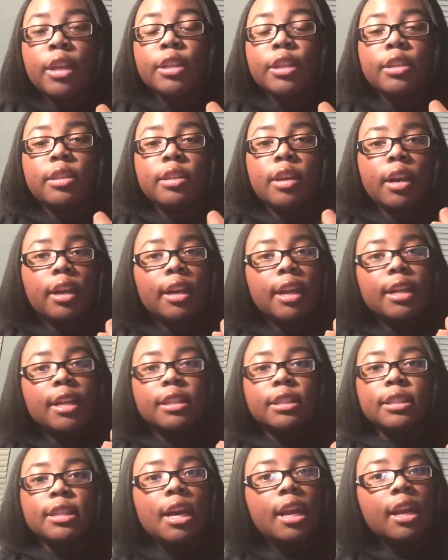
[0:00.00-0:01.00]
just talking out
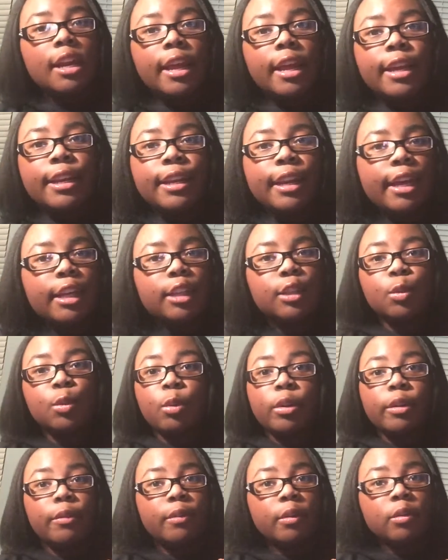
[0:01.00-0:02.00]
the side of their neck
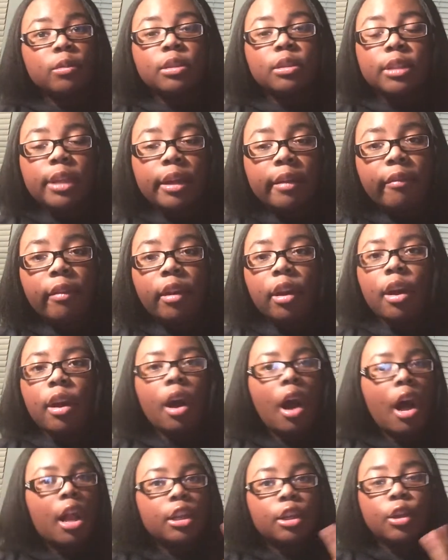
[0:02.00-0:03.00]
24/7,
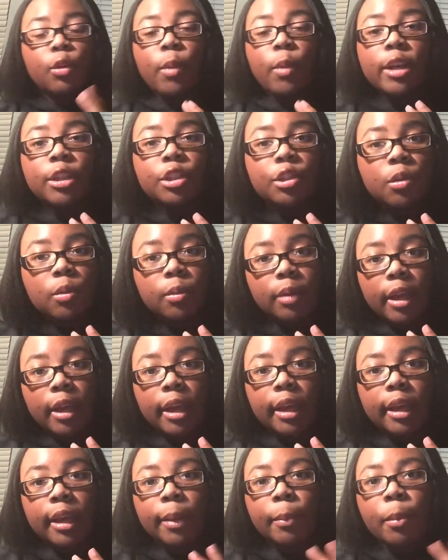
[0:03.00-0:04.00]
calling you out your
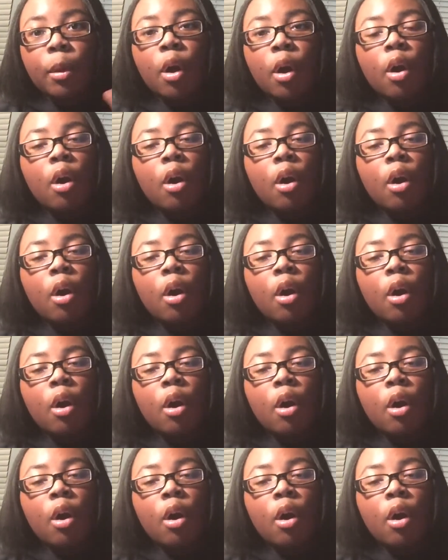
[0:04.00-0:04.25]
name,